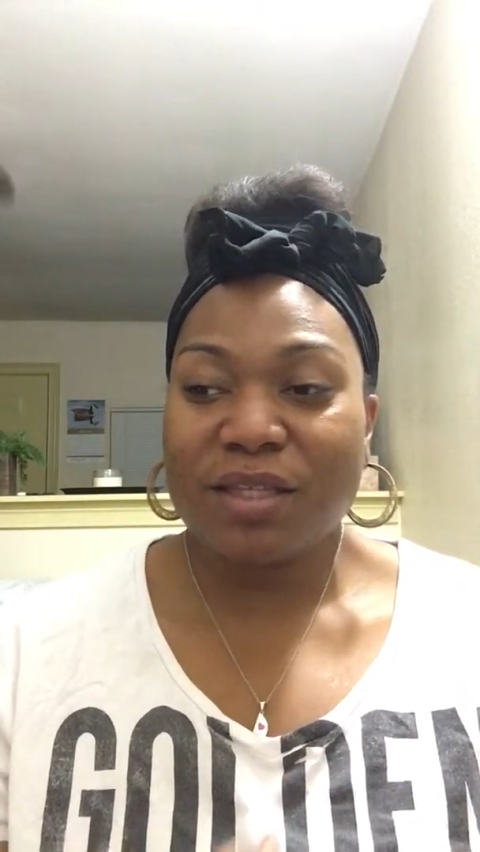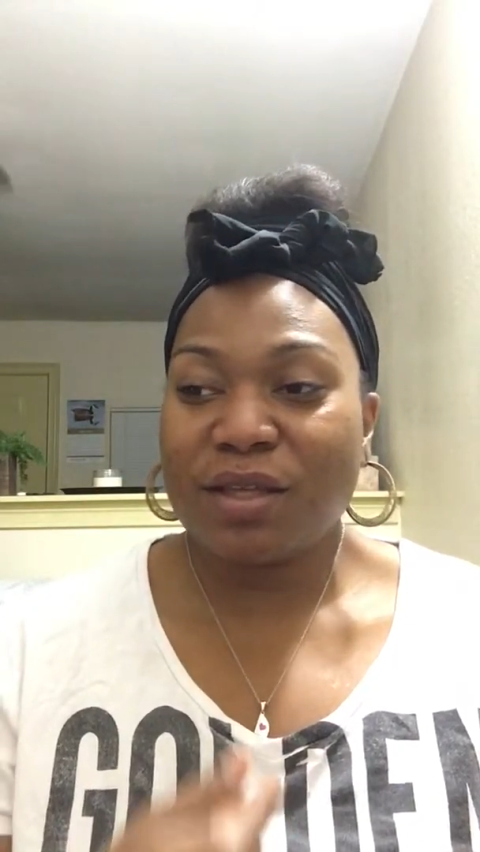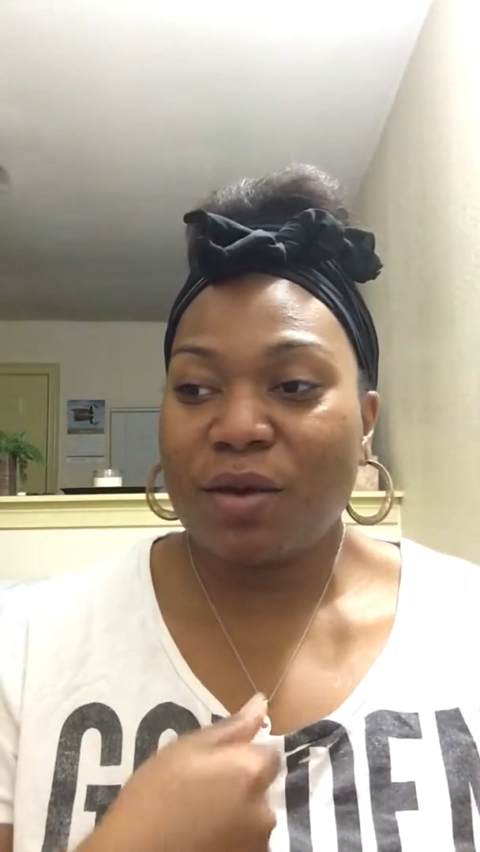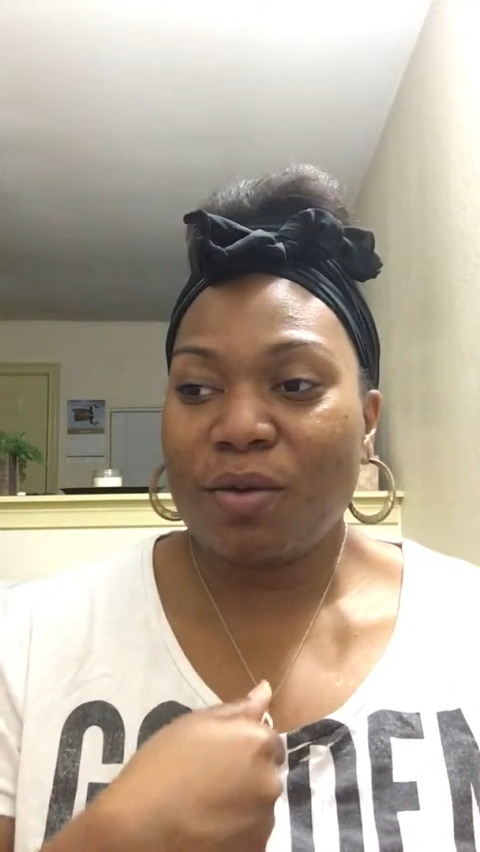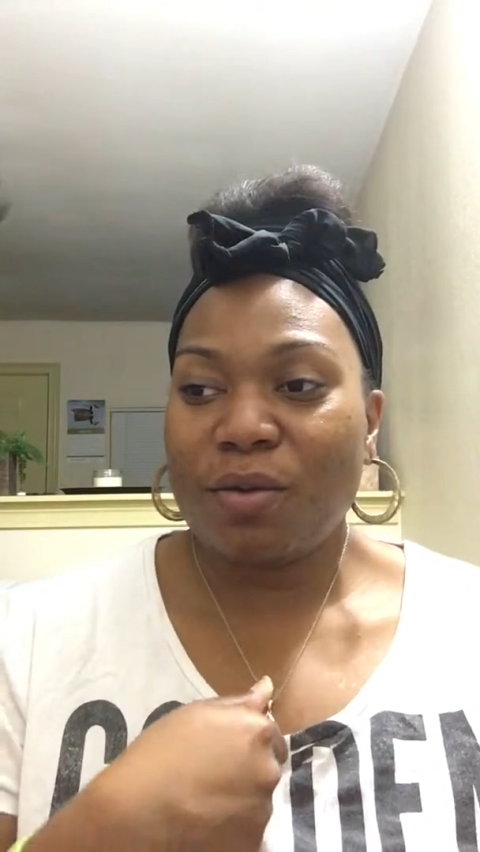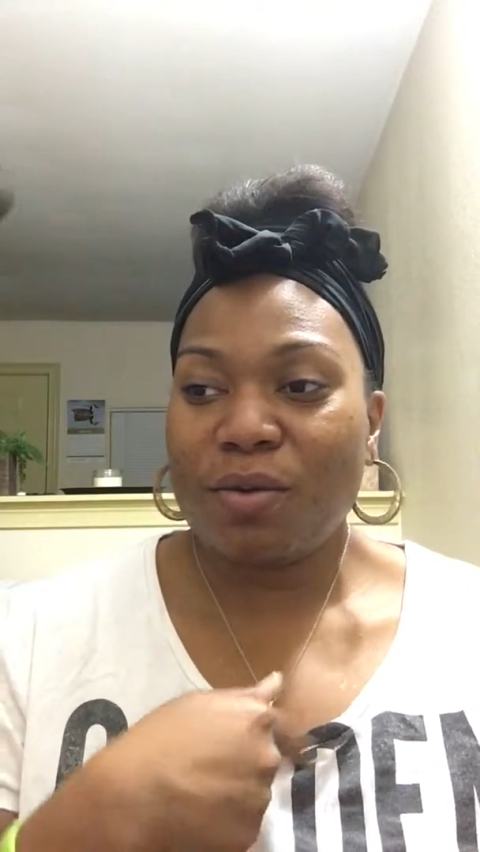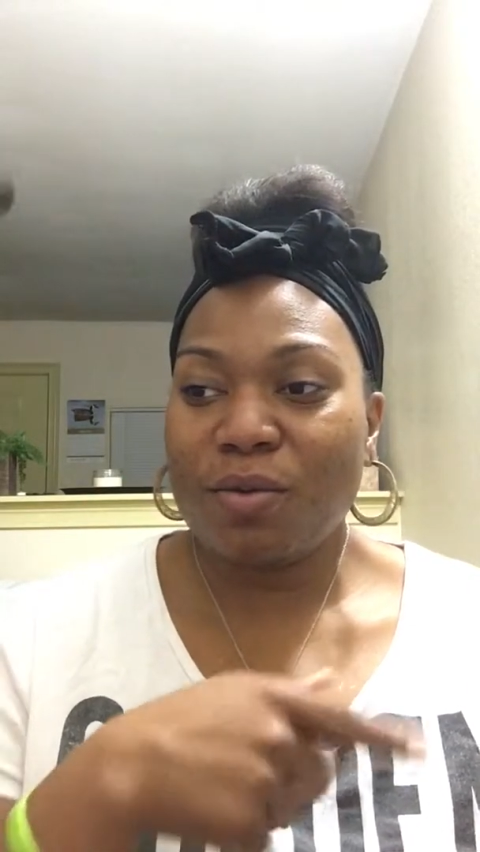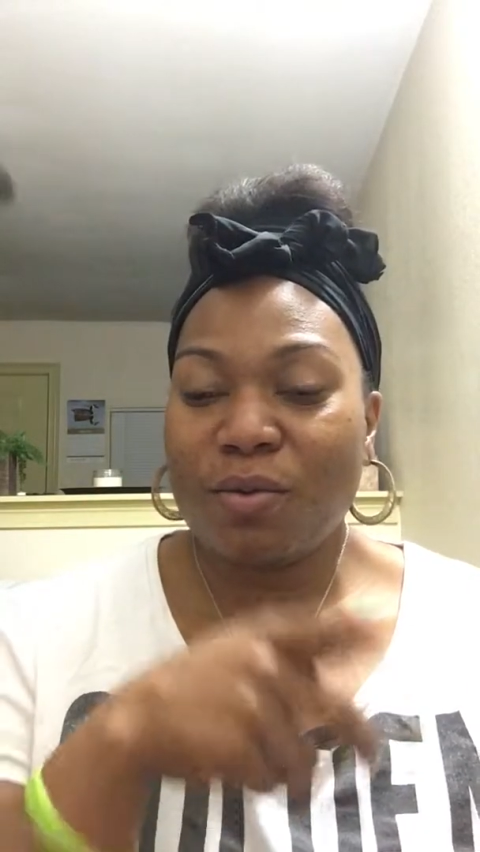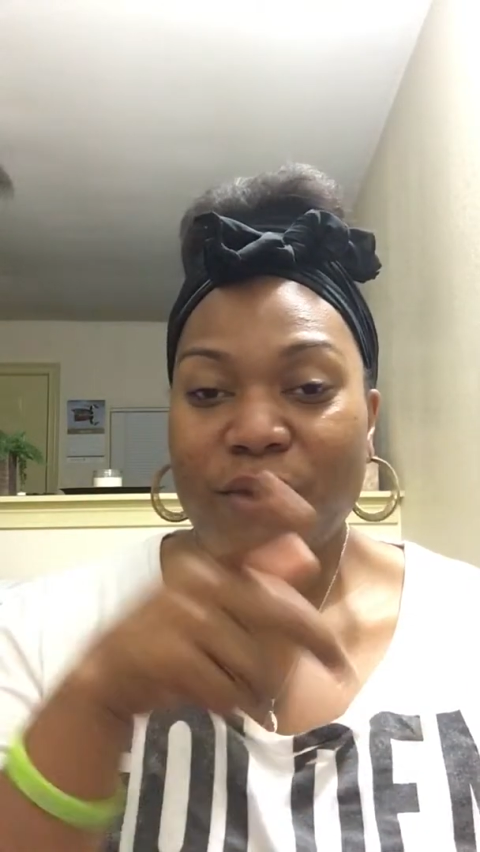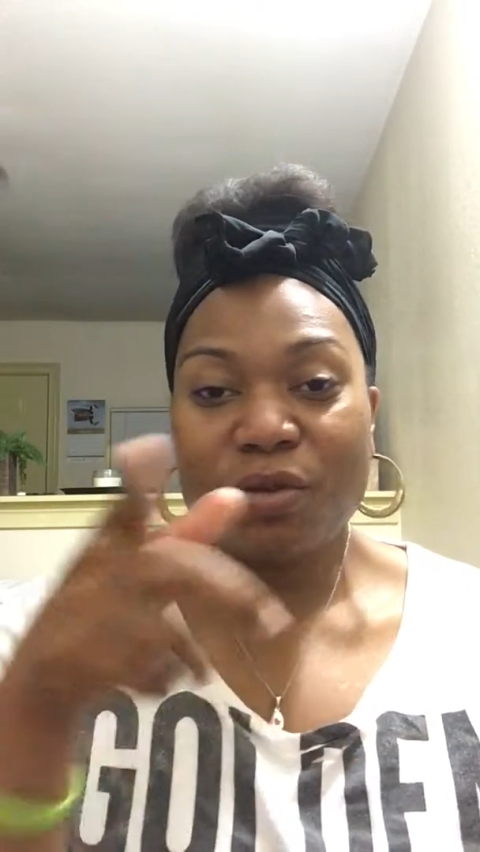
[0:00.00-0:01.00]
So
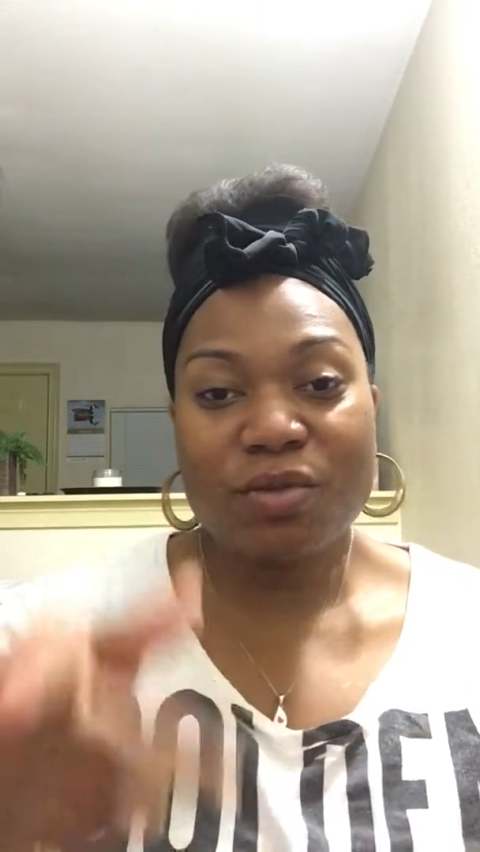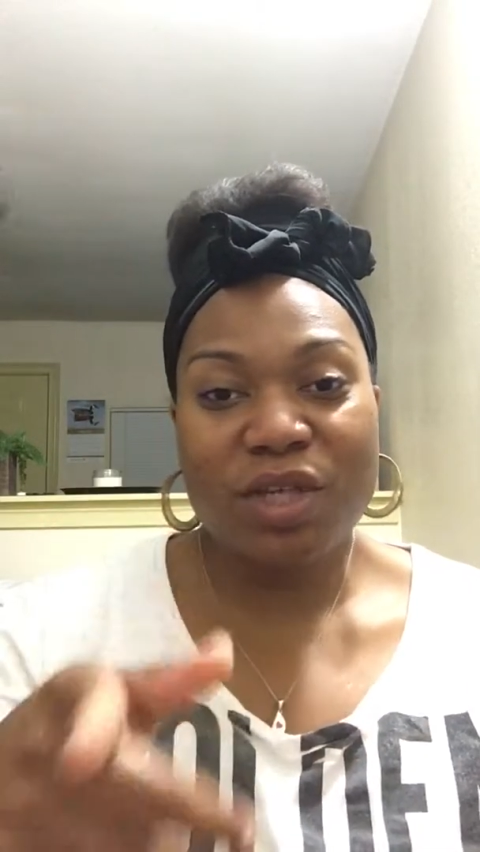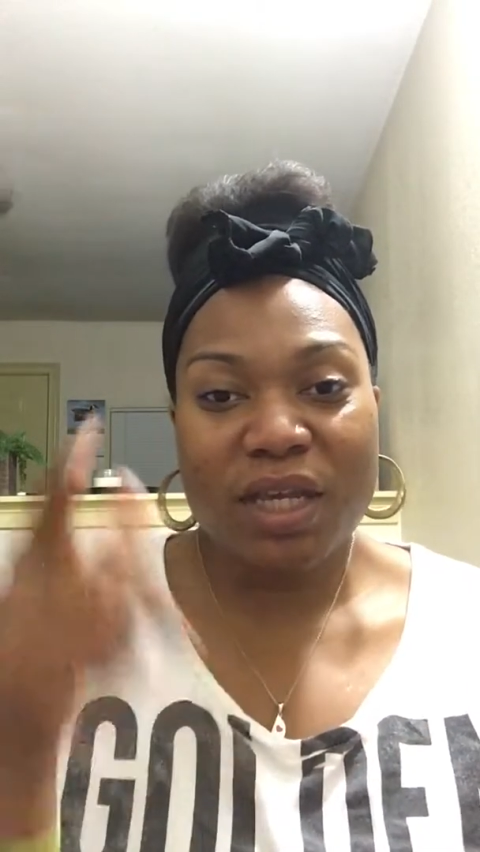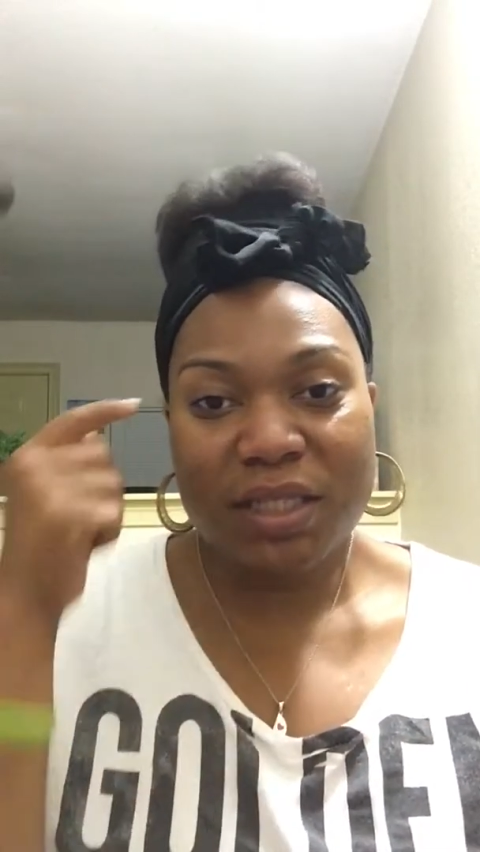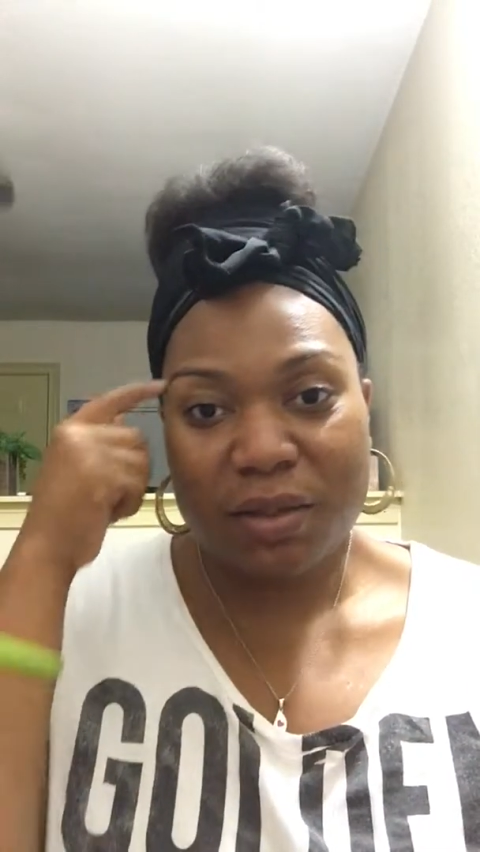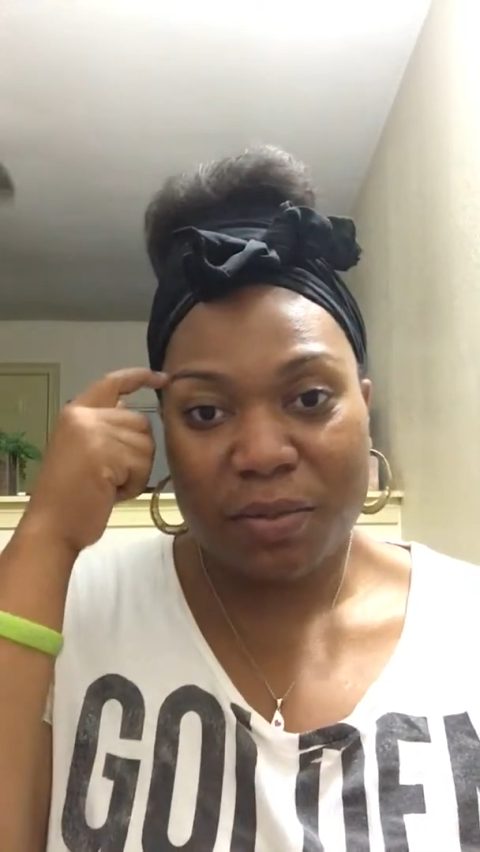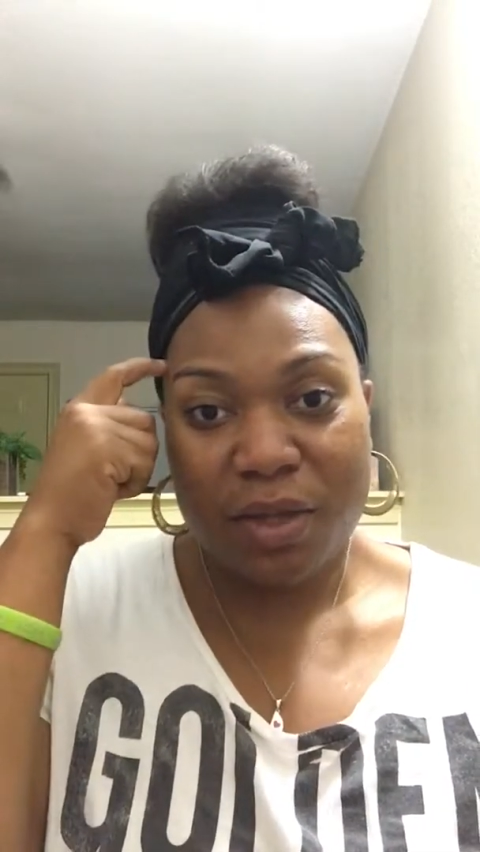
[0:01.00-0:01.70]
when you chasing